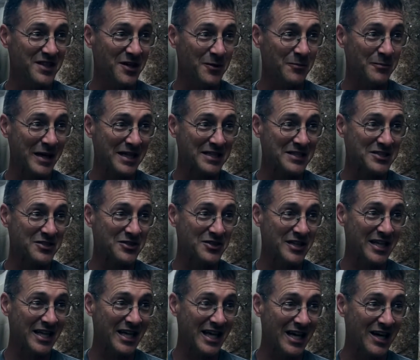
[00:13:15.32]

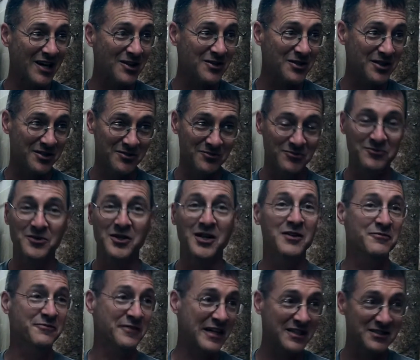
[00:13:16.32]
bacteria out and
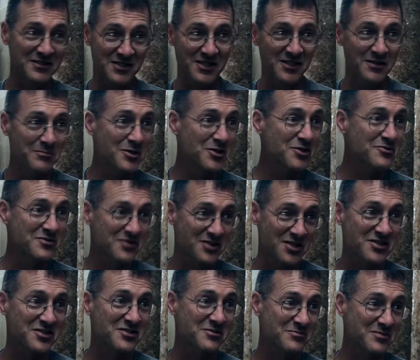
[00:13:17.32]
a fancy immune
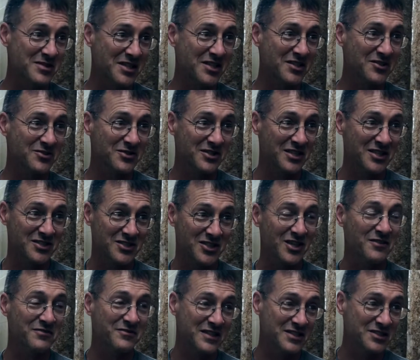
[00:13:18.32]
system to kill things
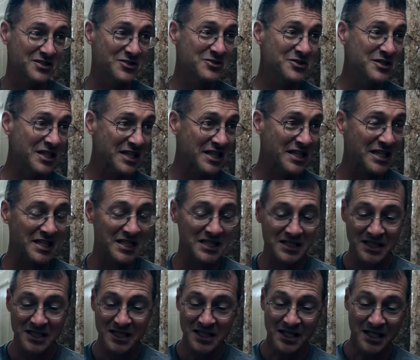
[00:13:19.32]
off that do get in.
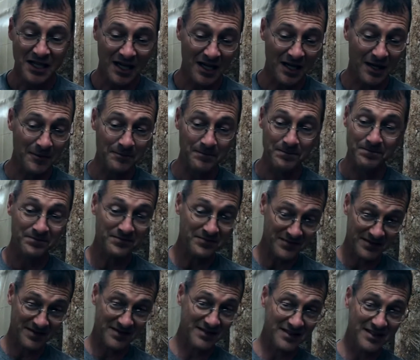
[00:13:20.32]

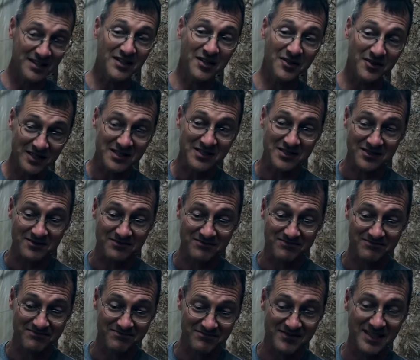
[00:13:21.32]

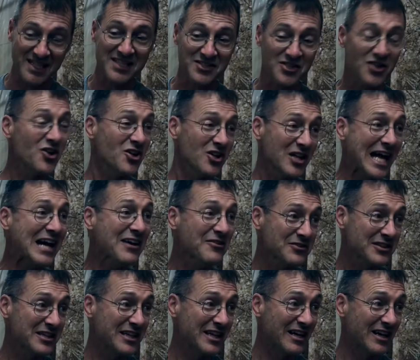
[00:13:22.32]
It's all
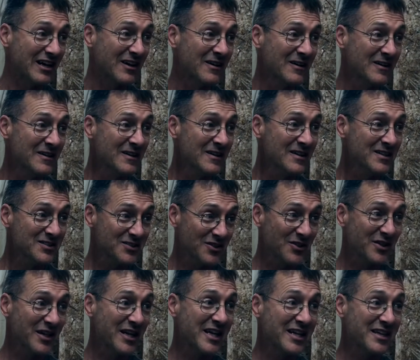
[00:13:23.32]
out there.
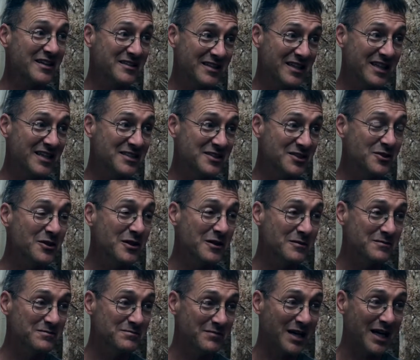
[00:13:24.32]
So they do it
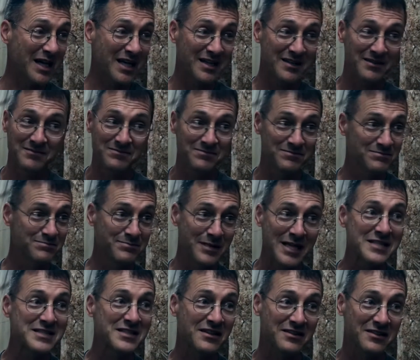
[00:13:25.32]
by
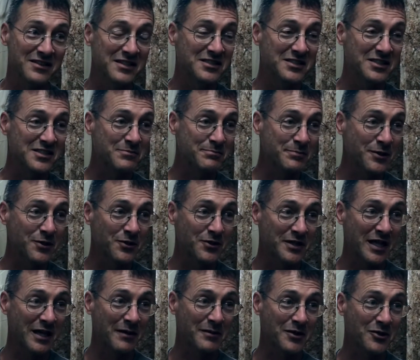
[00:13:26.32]
basically just pure
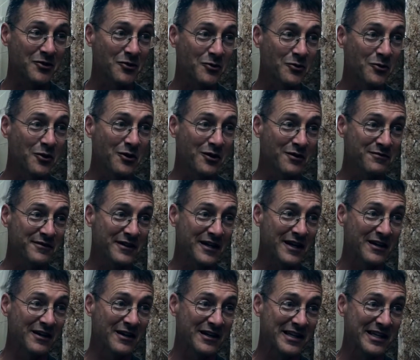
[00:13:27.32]
chemical
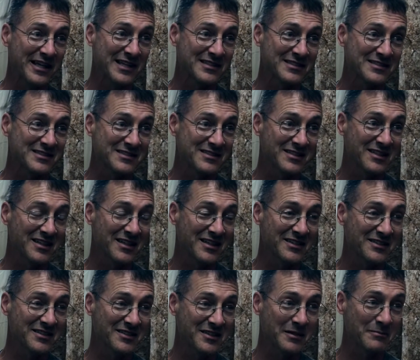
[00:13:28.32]
warfare against
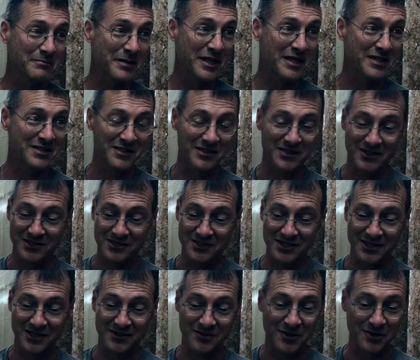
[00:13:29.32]
their competitors
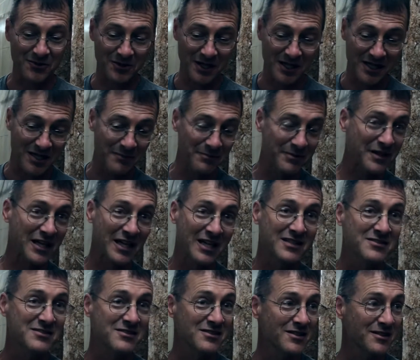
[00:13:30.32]
that grow right up
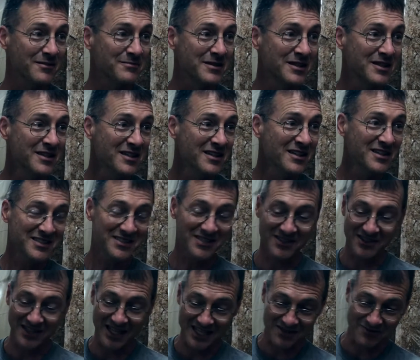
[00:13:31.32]
against them.
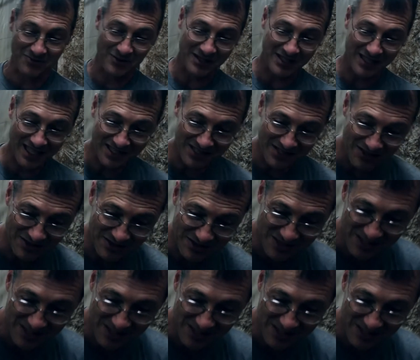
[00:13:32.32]
So that's what that juice